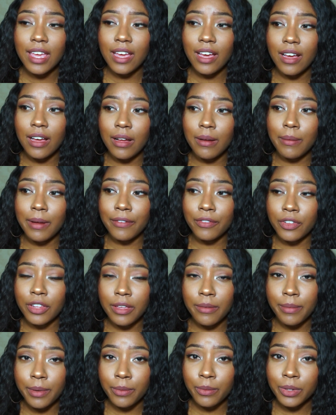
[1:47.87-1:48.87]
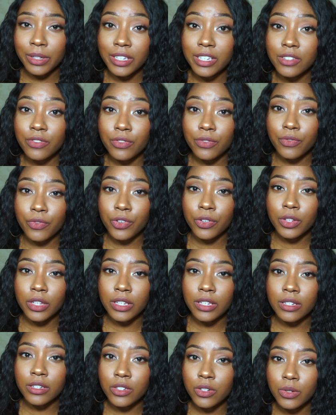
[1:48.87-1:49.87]
after they've been released for
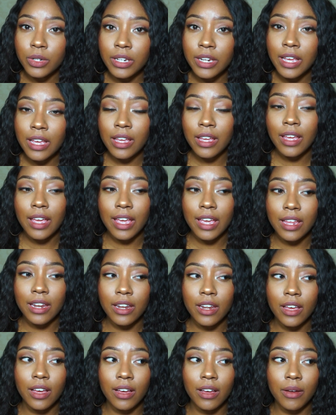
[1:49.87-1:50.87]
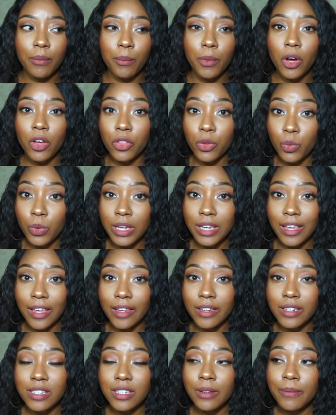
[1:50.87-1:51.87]
the duty day, and on the
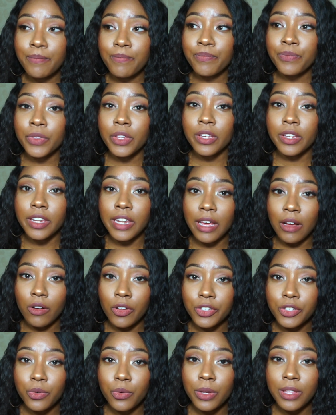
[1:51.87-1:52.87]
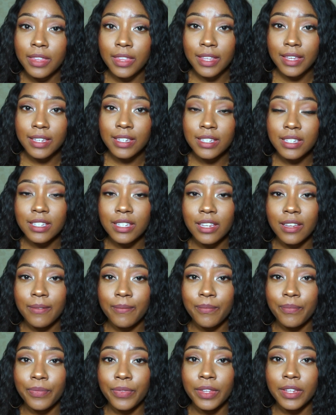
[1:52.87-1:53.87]
weekends. Now also with this,
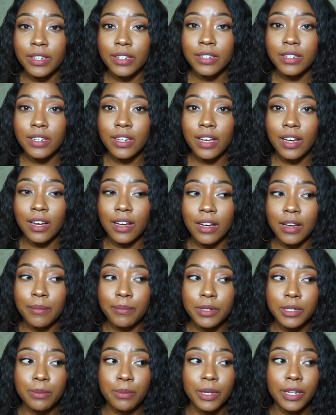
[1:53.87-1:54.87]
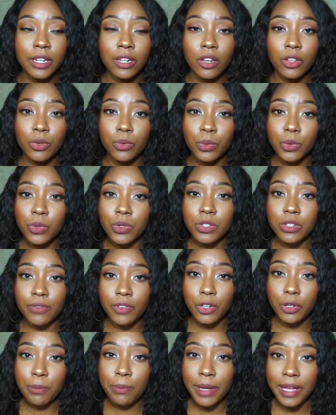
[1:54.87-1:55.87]
depending on the rules of
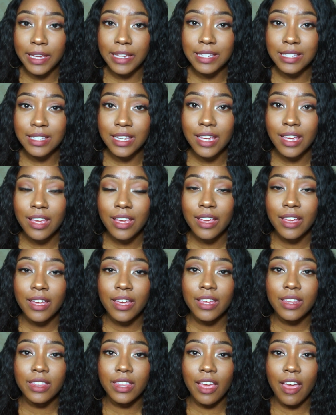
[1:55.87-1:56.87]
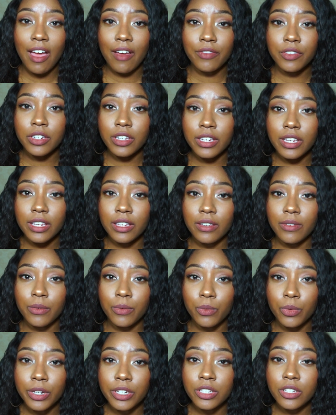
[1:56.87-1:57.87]
your base, they have to
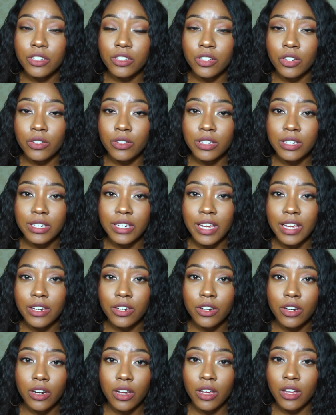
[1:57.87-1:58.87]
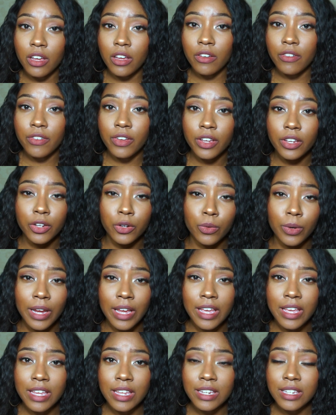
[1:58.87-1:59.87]
reach a certain standard of
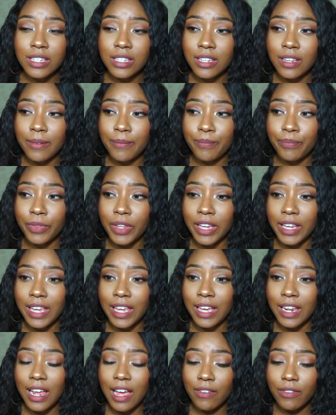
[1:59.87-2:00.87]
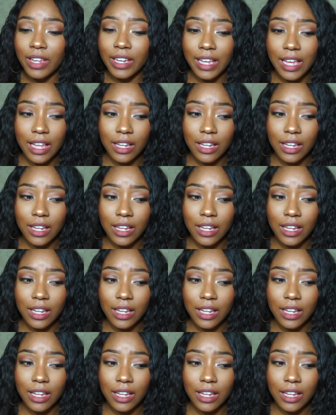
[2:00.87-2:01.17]
grades. They can't have like